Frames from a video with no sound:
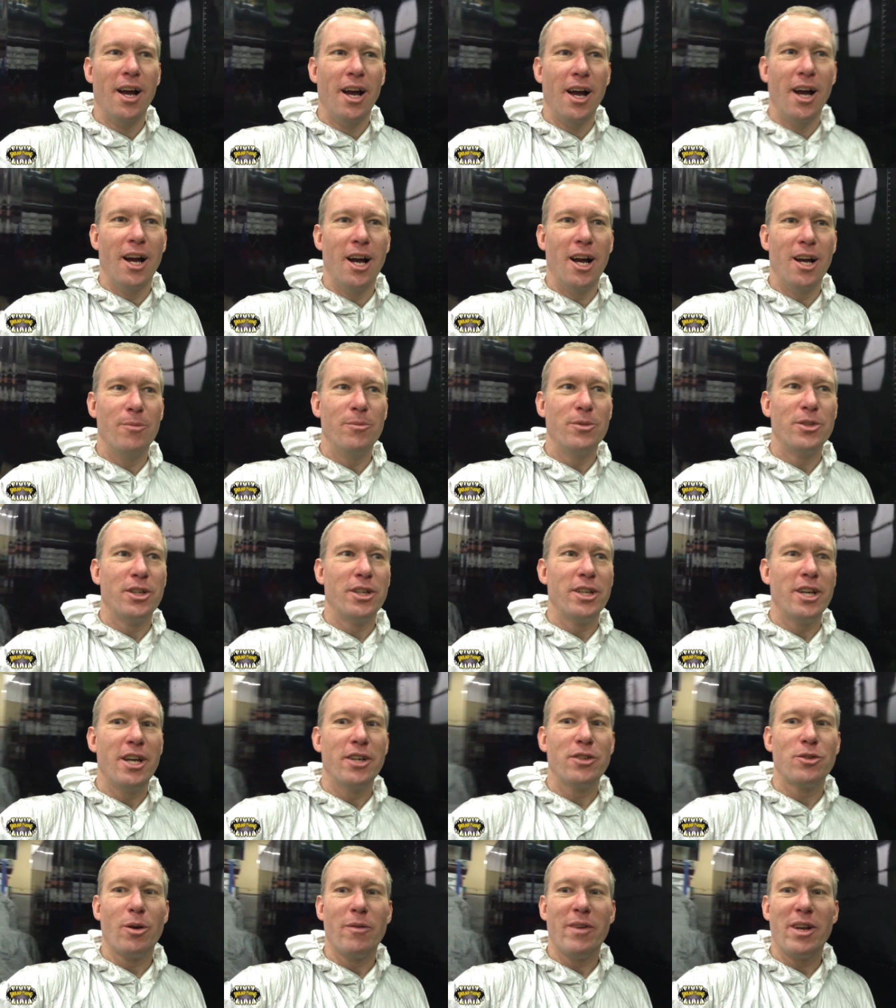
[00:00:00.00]
So
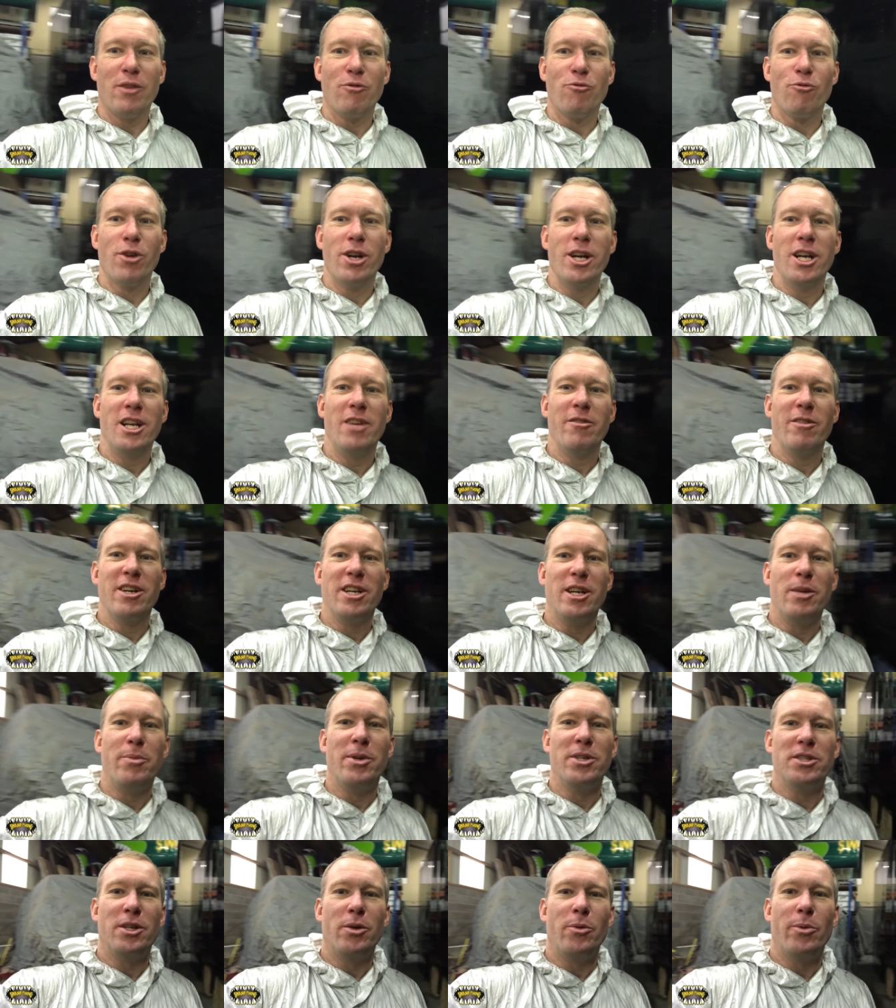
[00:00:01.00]
I've had a really, really
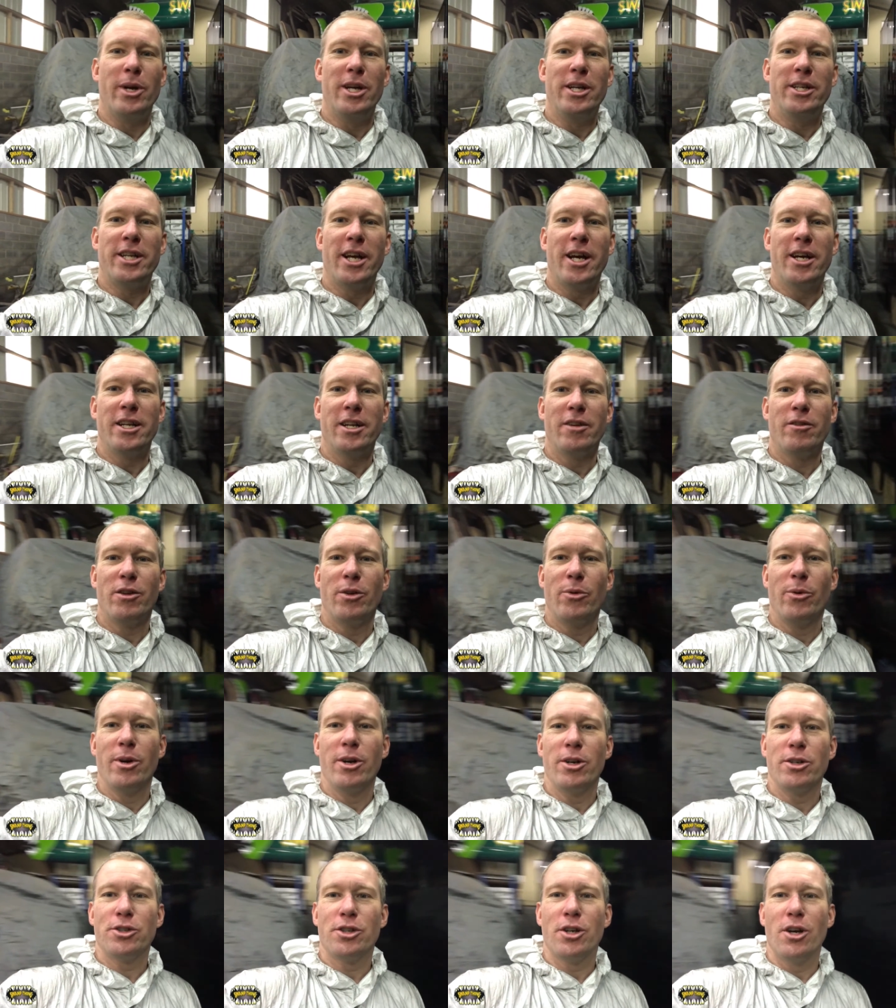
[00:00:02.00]
busy week down here at the
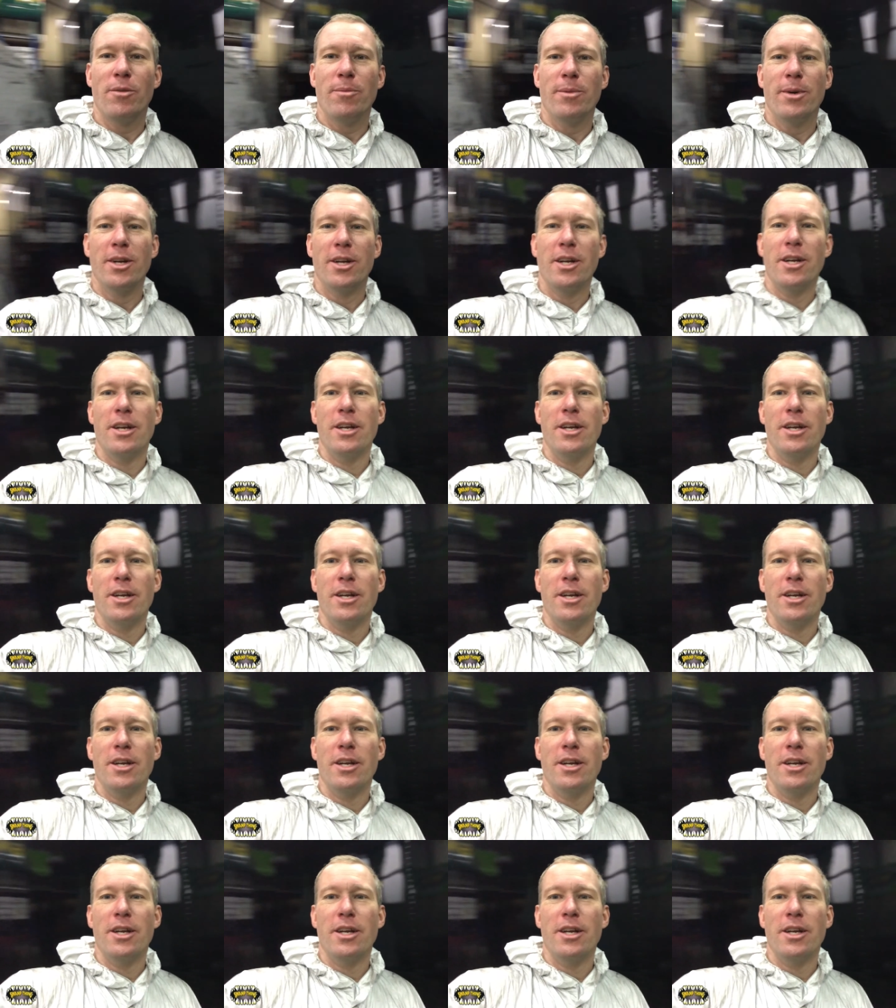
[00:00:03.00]
workshop.